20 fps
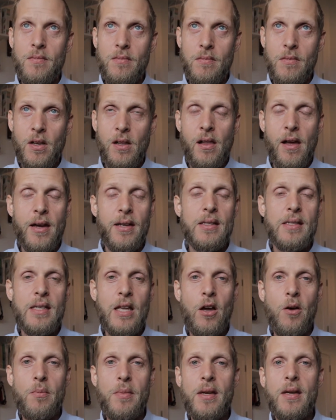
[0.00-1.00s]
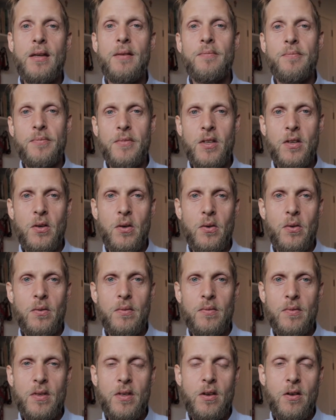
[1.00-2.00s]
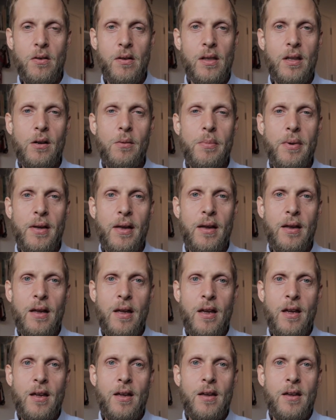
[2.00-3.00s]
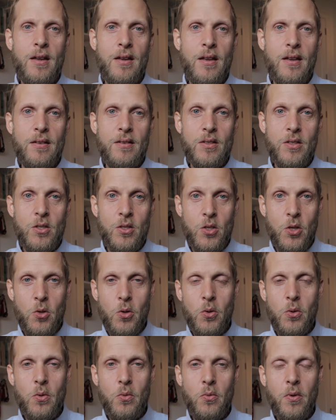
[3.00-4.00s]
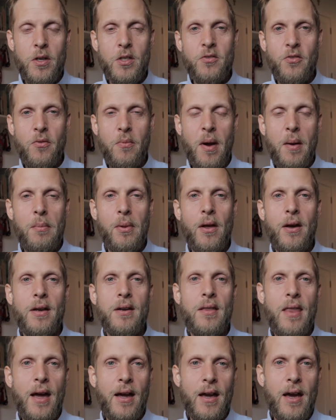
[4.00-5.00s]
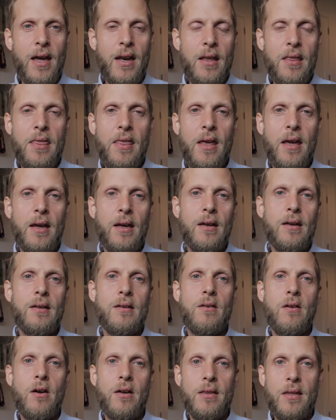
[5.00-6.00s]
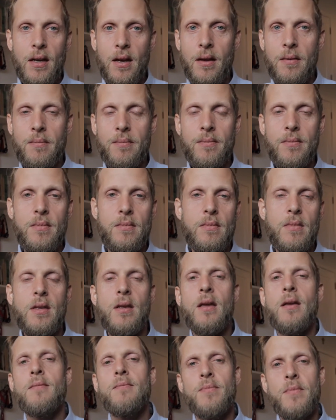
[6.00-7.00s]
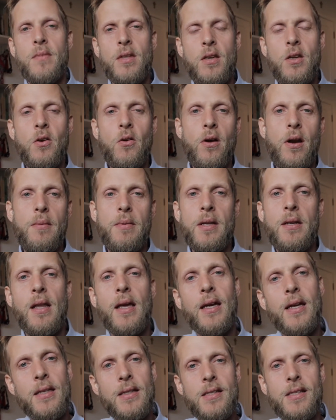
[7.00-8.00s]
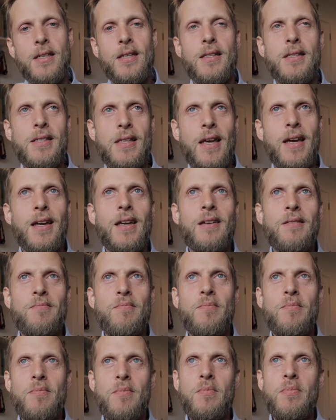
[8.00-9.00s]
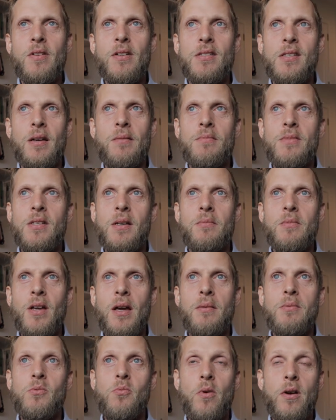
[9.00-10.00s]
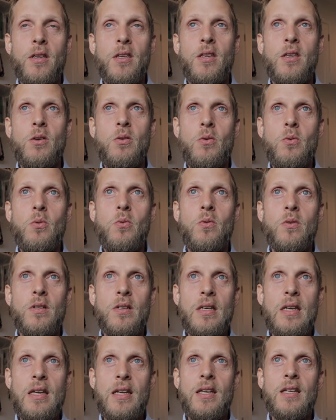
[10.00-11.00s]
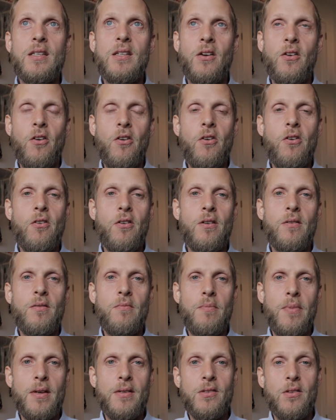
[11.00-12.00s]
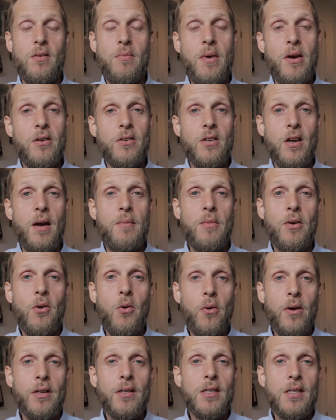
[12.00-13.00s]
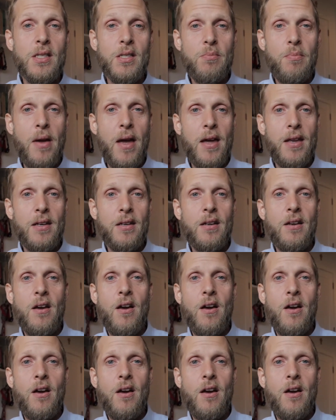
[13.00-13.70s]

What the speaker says: clients tell me, you're a little bit too rich for my blood, that kind of thing. Not that I'm, you know what I mean? Like it's like sometimes what you need to earn based on the amount of time you're going to spend,